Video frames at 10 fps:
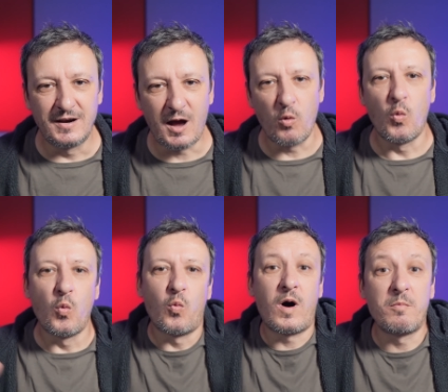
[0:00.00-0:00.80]

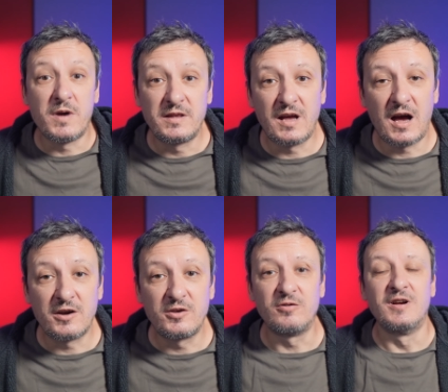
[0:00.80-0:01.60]
Now, one might
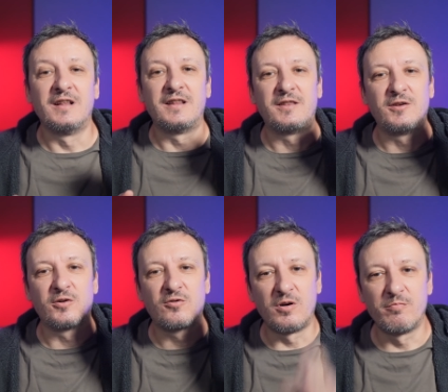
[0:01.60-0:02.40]
argue that
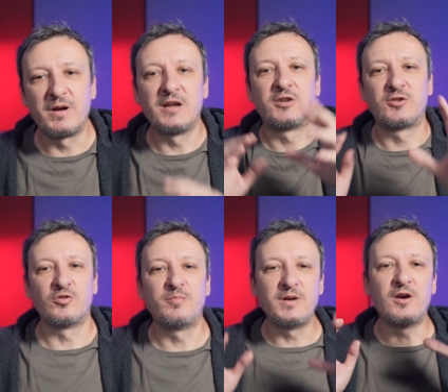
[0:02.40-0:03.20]
your company
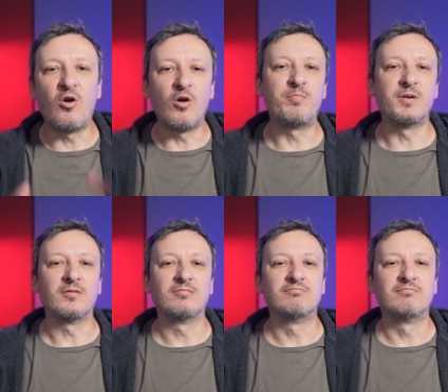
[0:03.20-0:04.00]
should be open
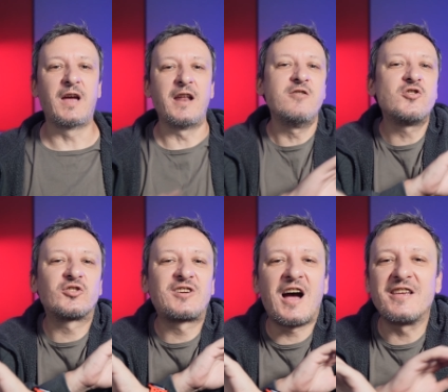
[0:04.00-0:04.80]
and
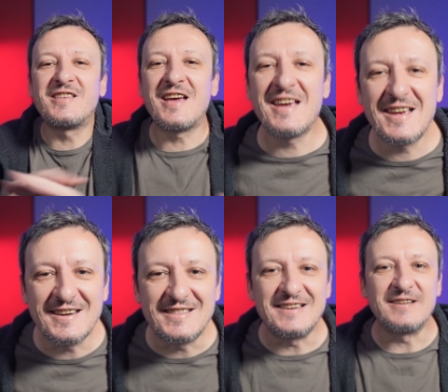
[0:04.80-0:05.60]
not hide
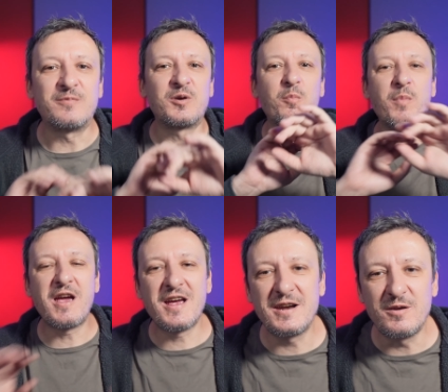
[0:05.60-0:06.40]
anything from
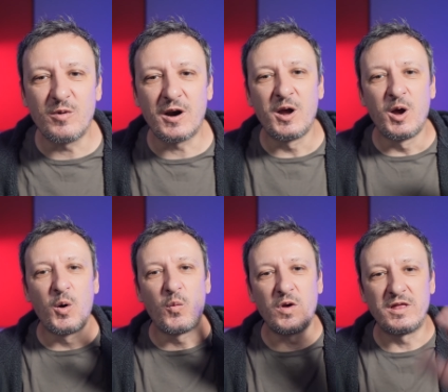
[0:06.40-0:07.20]
anyone
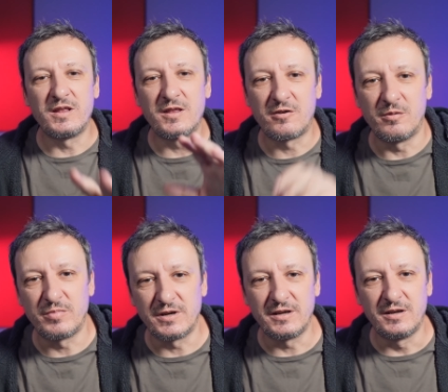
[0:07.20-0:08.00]
within the
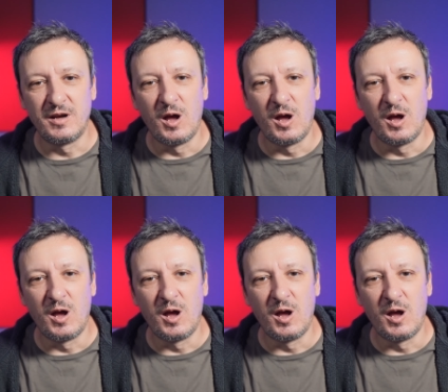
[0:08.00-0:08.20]
company.